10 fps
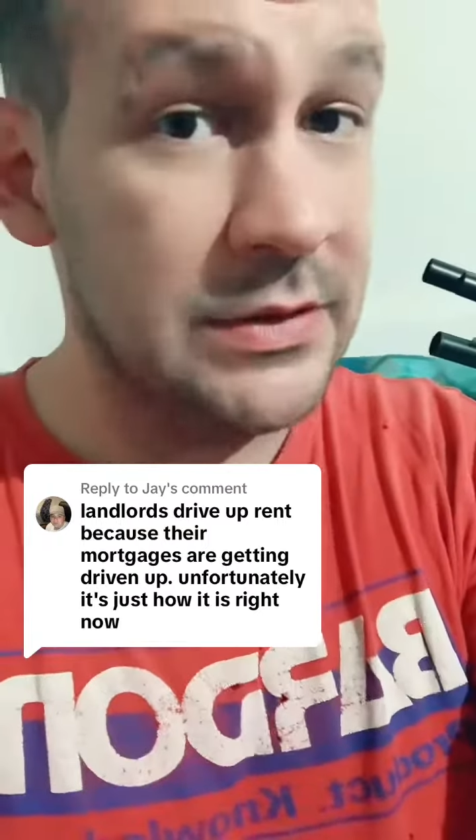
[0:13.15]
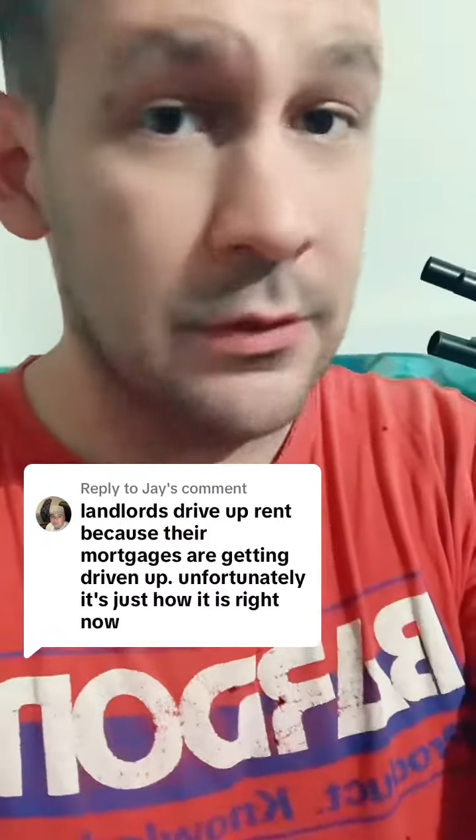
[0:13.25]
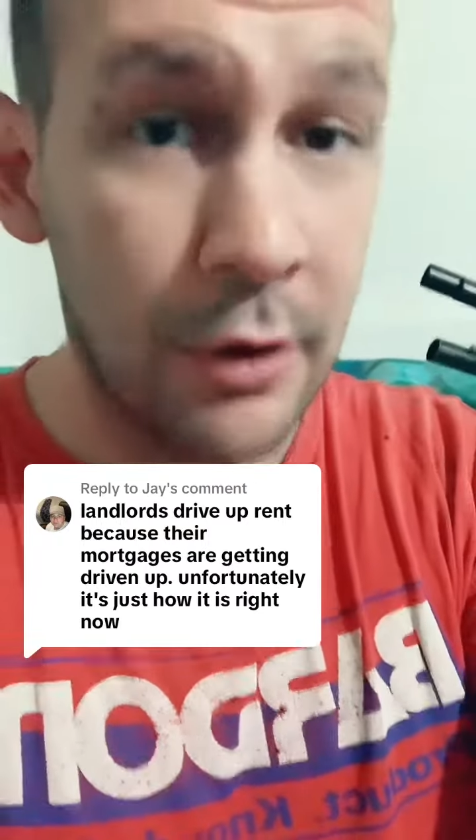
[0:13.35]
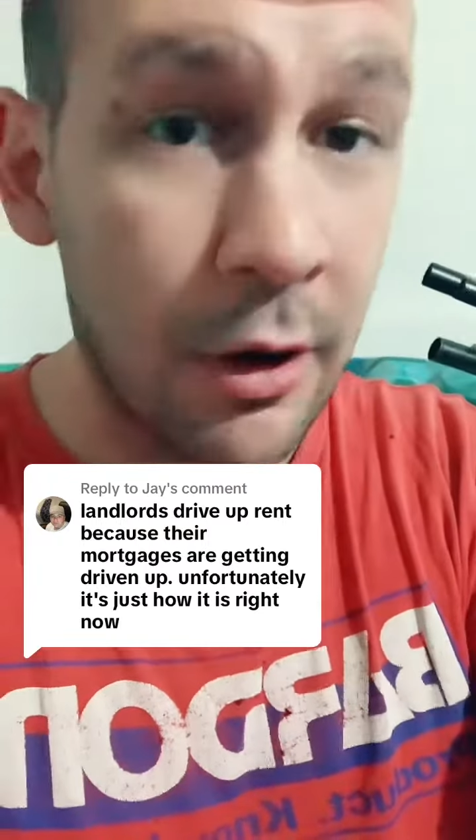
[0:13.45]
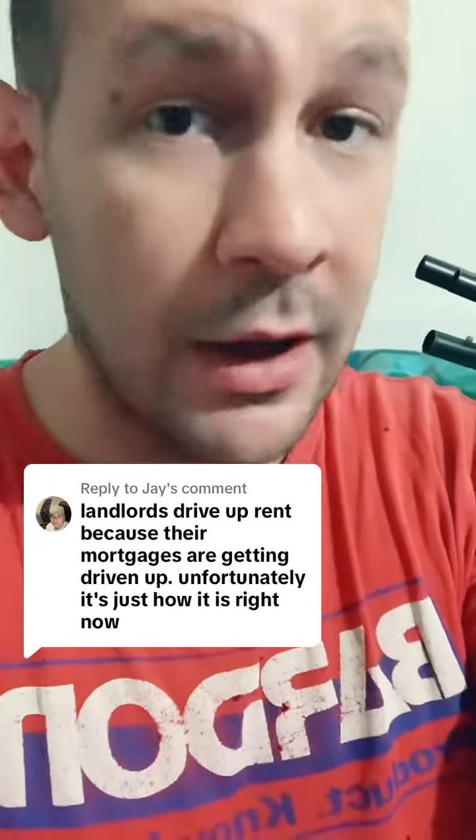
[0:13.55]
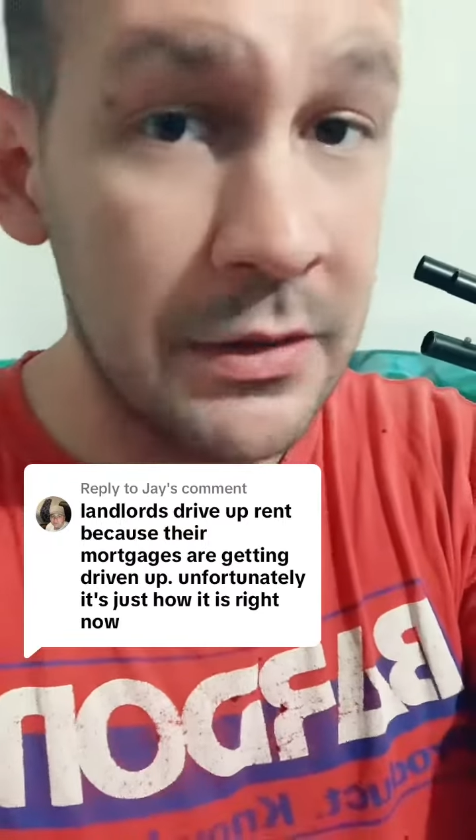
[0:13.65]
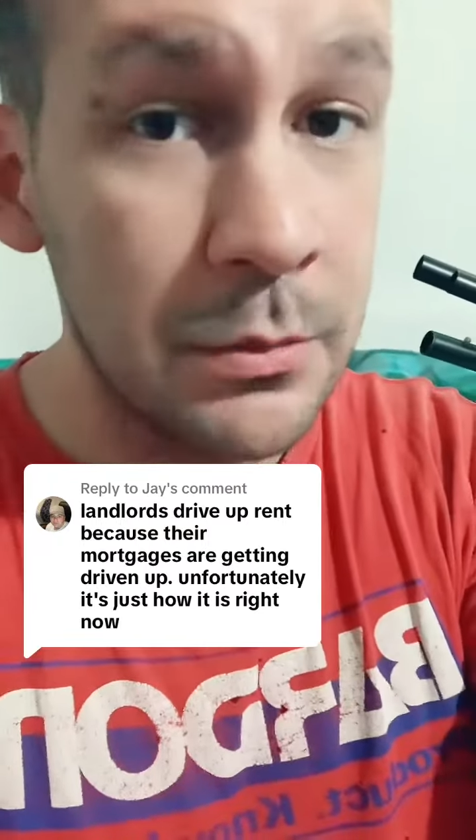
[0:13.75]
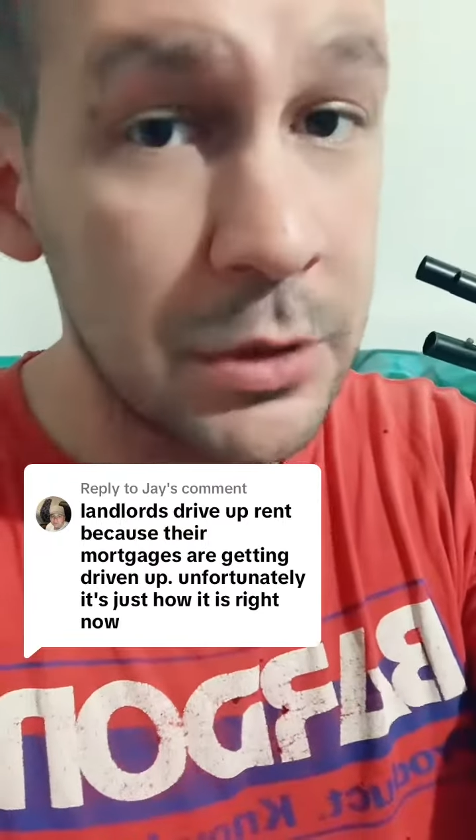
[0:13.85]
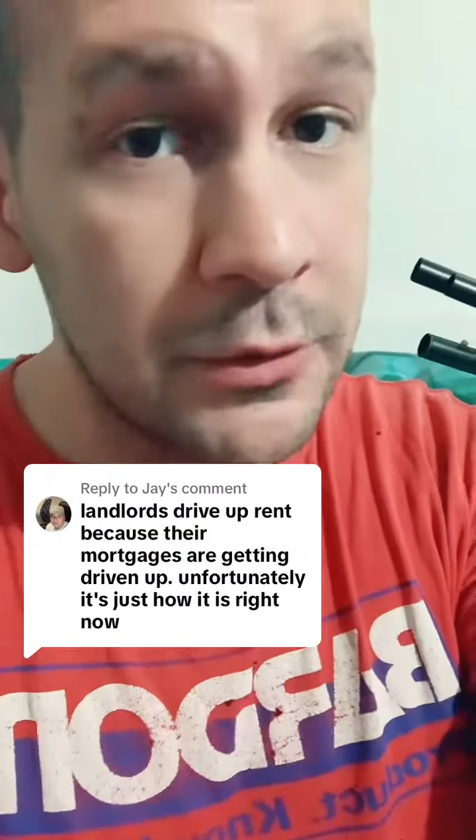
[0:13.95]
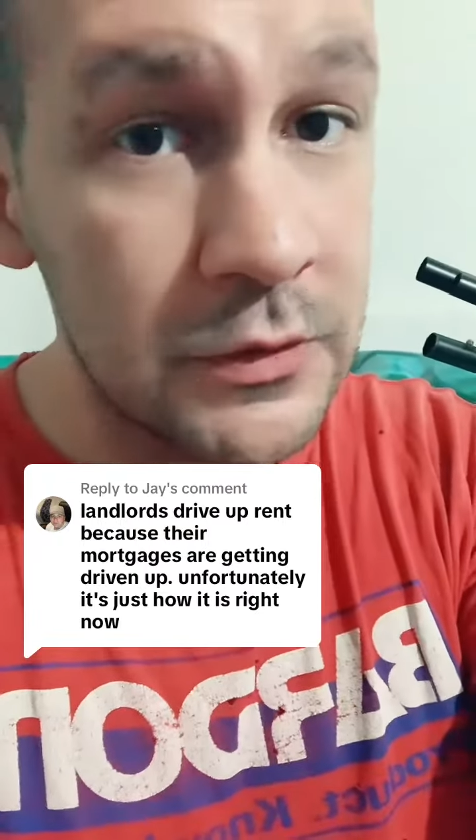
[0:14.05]
and they're crying the
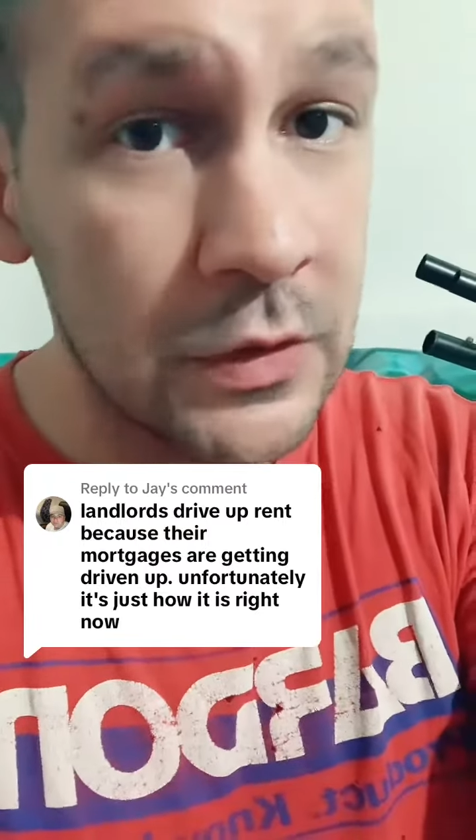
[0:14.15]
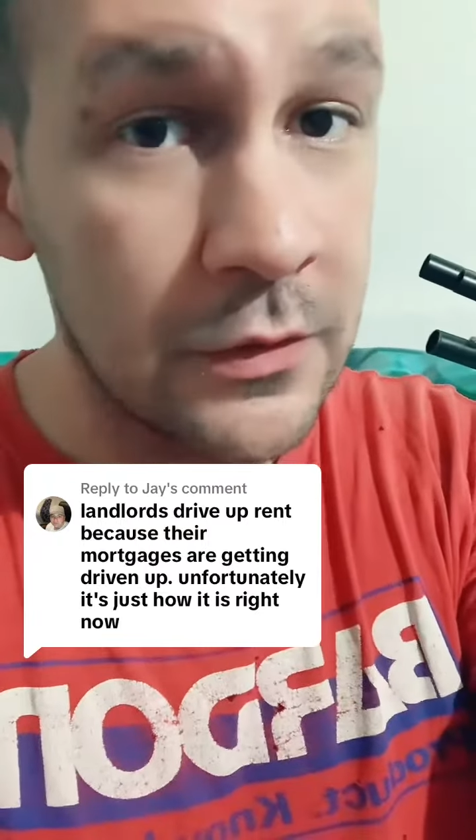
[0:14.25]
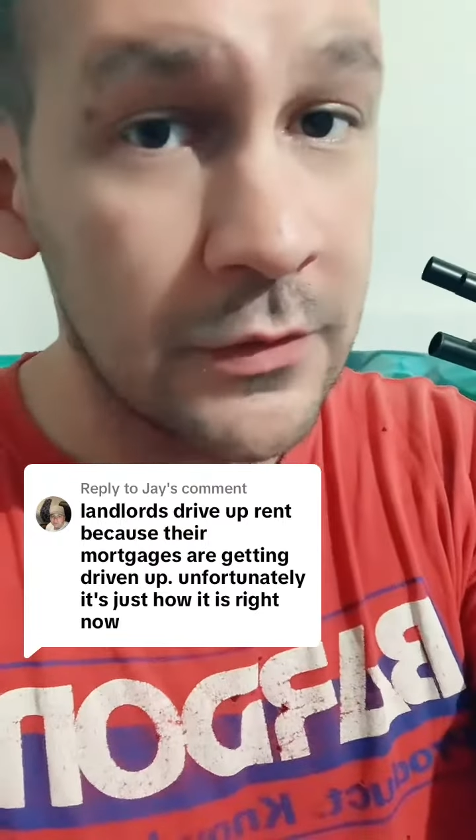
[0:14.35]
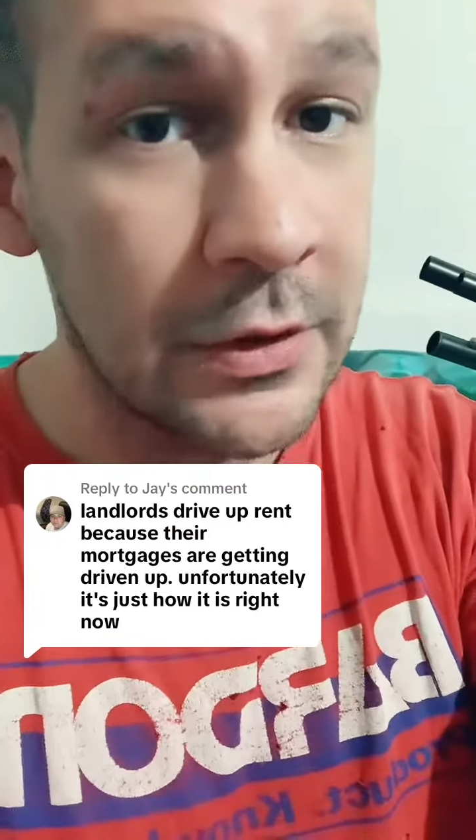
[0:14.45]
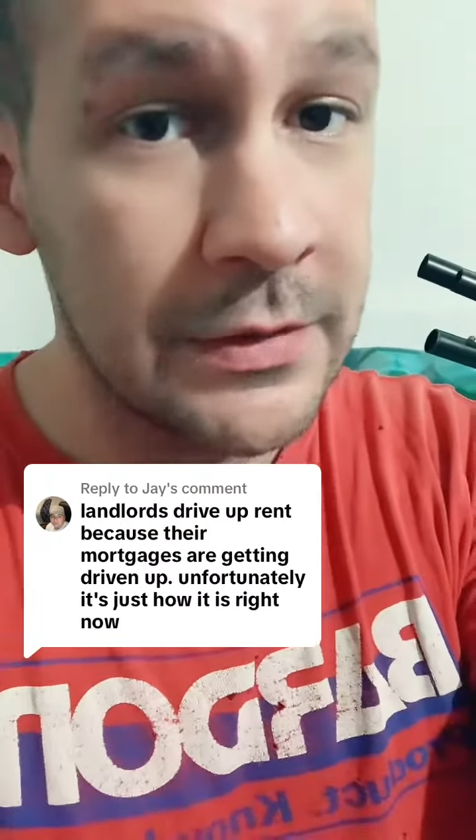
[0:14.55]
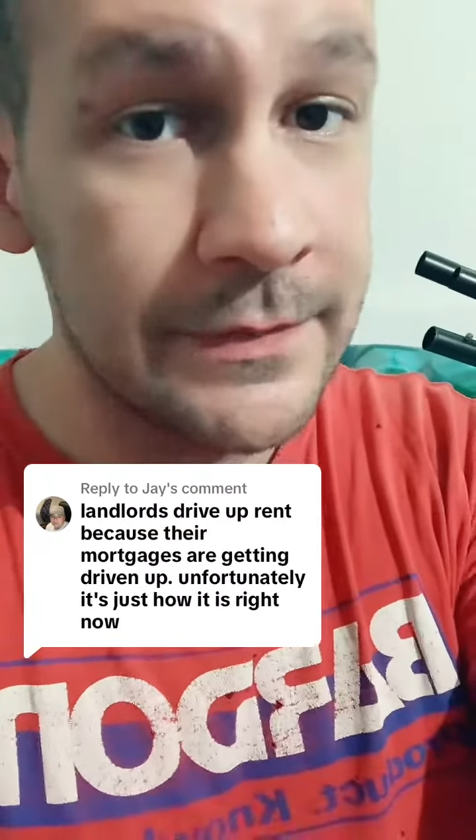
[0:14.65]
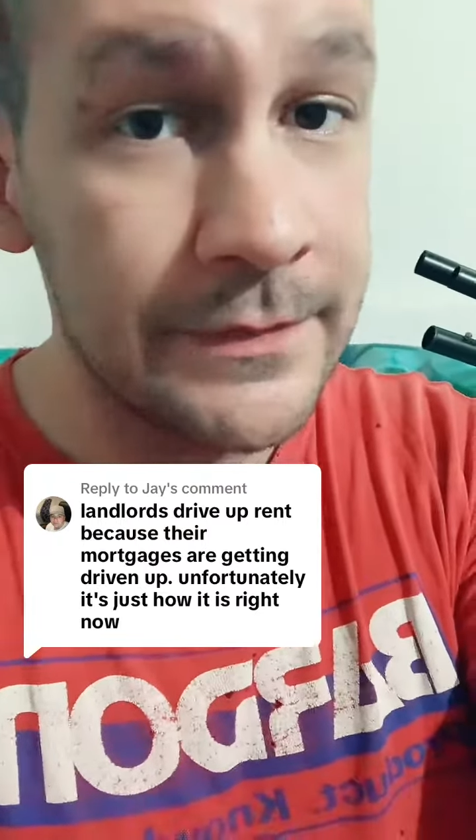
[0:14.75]
blues over it.